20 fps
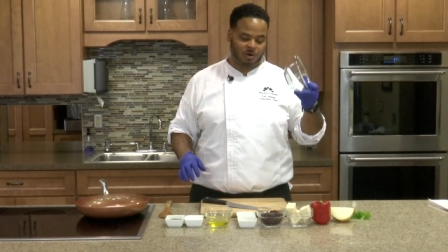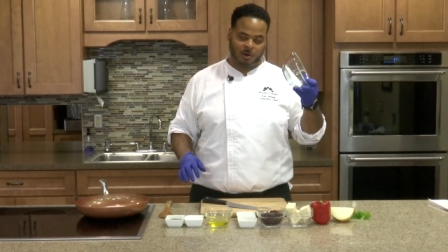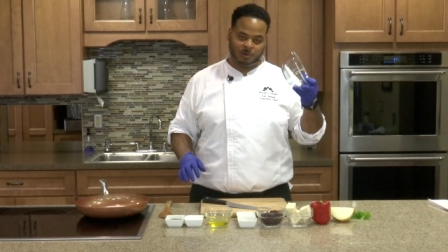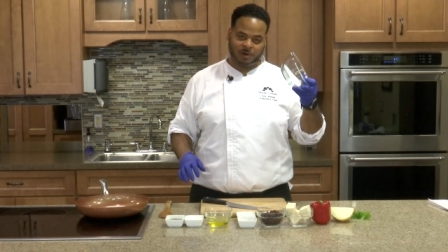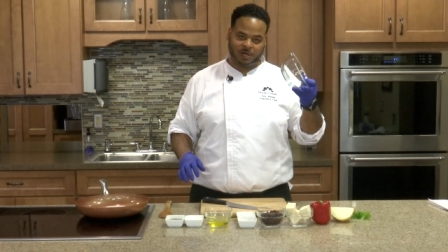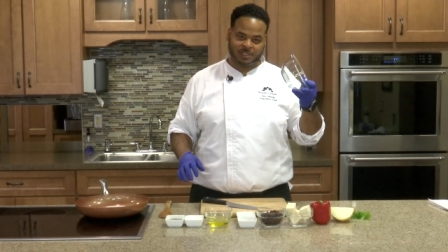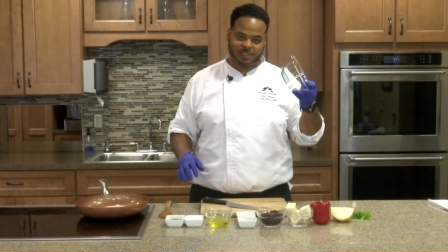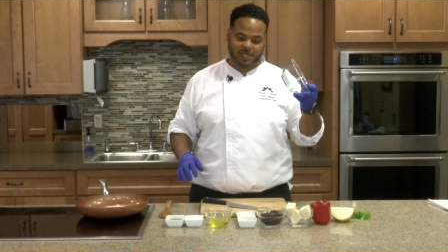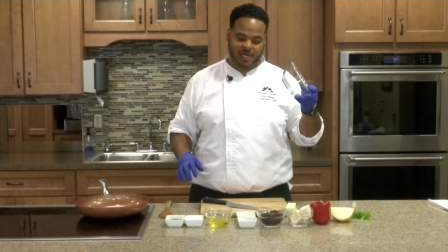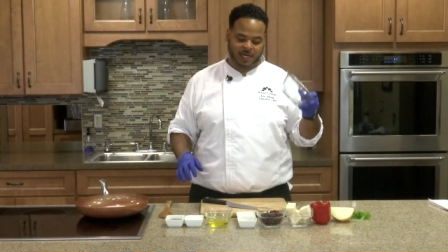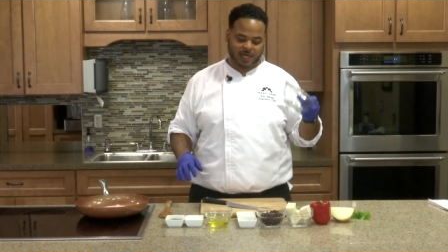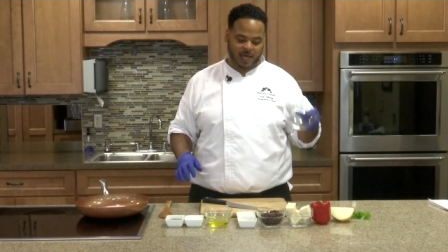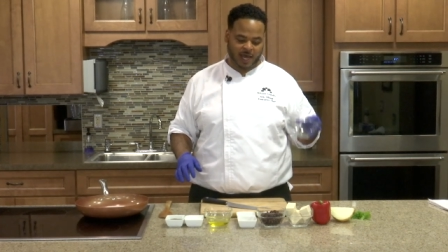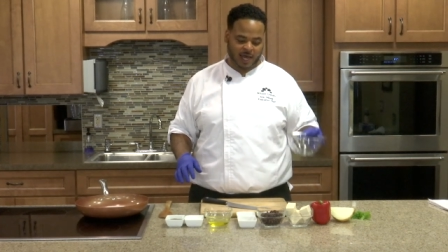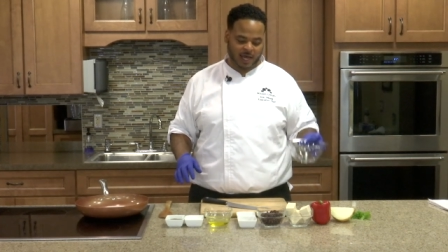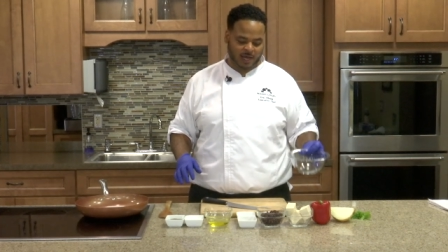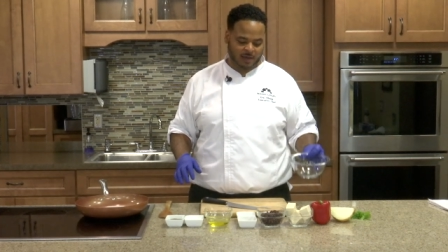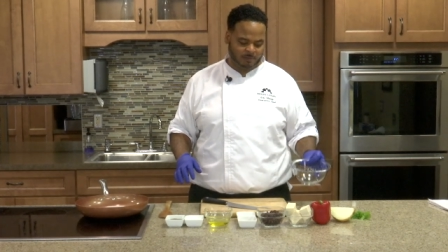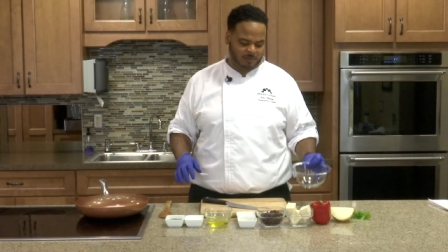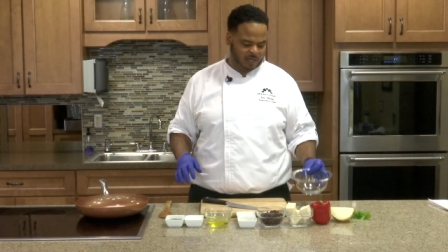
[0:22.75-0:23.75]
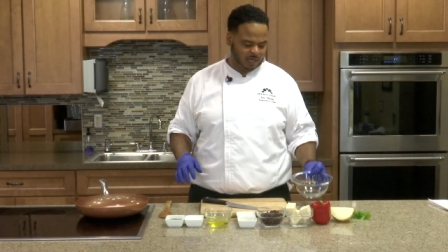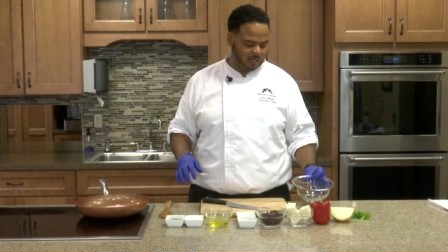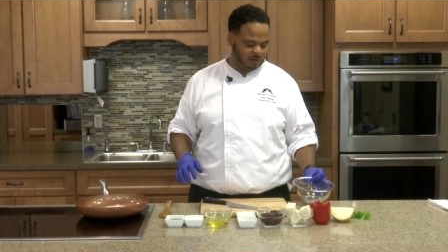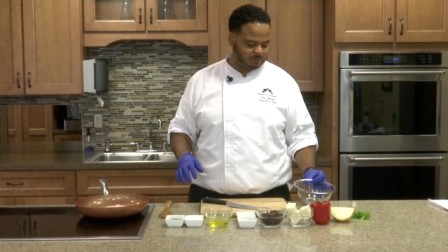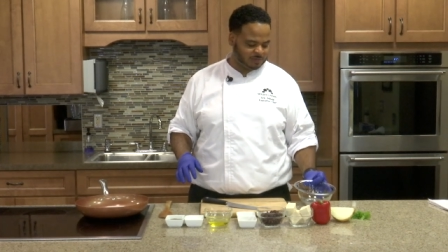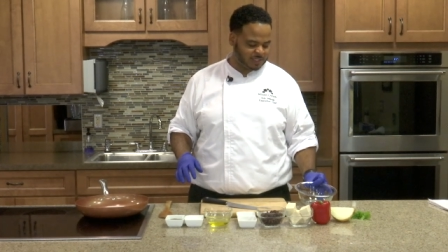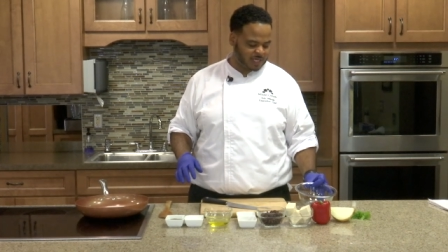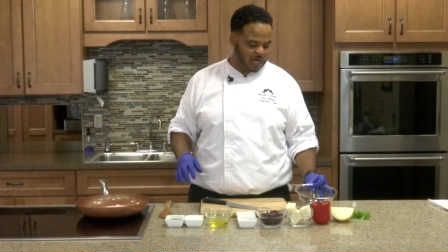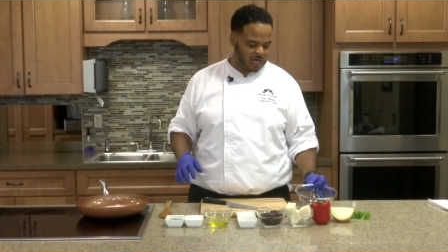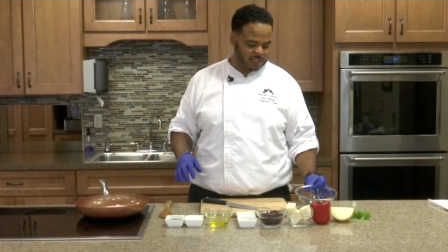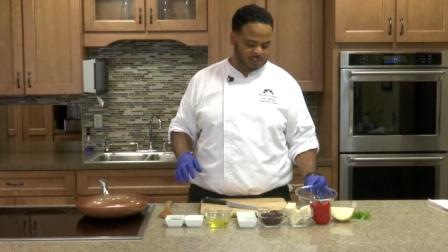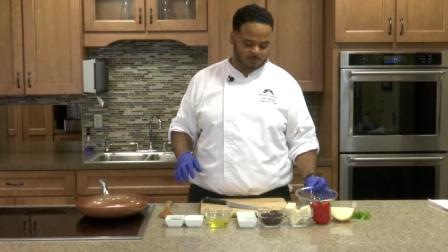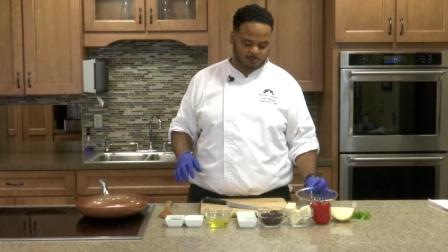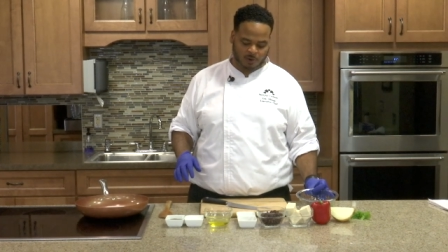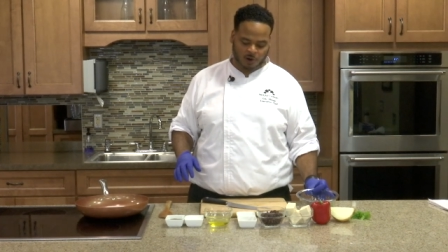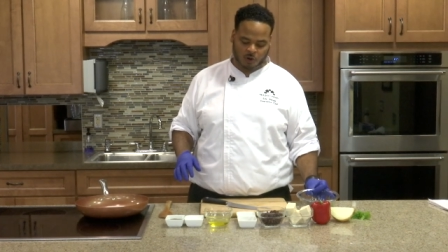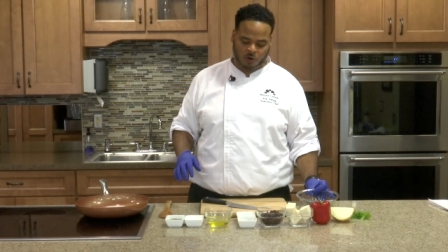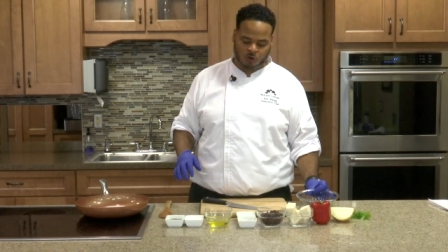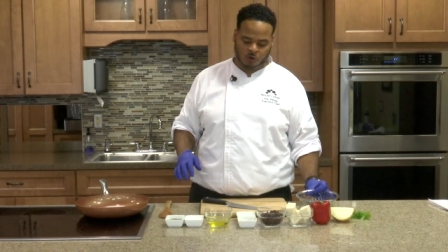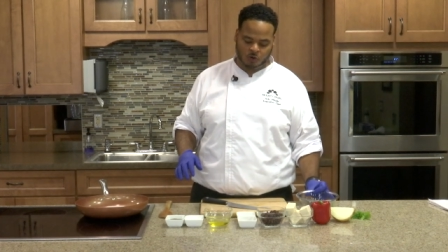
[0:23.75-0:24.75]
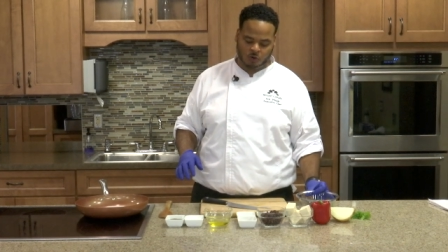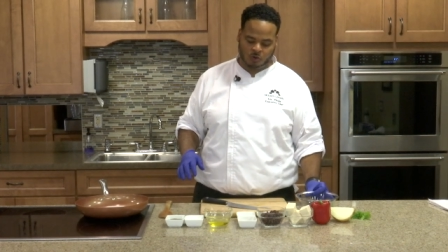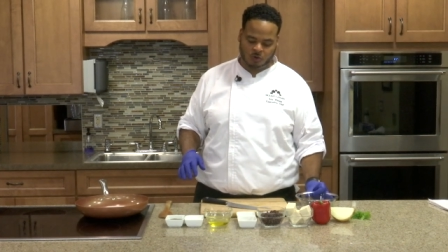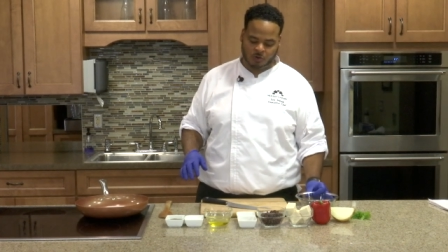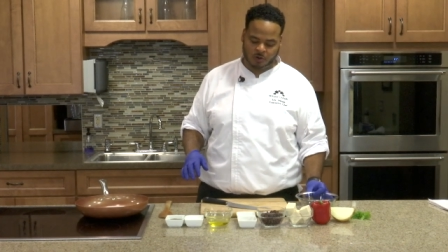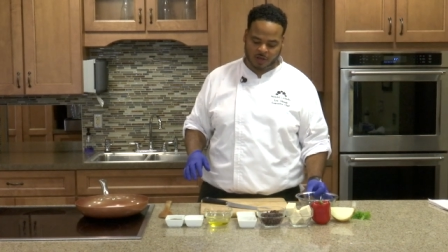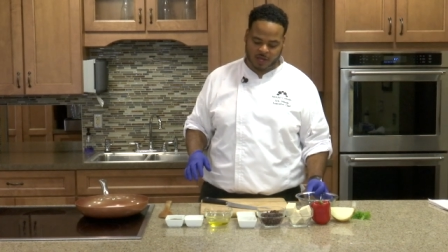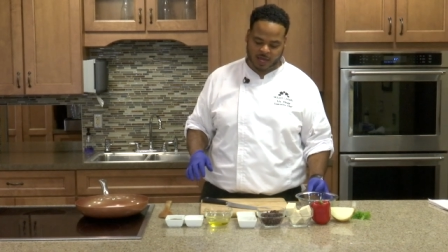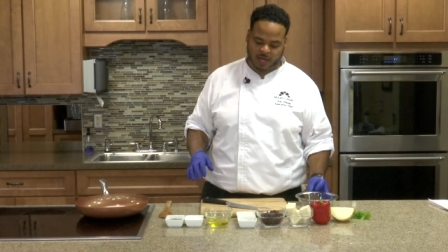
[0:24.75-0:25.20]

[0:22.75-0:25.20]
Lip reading: I want to take a medium-sized bowl,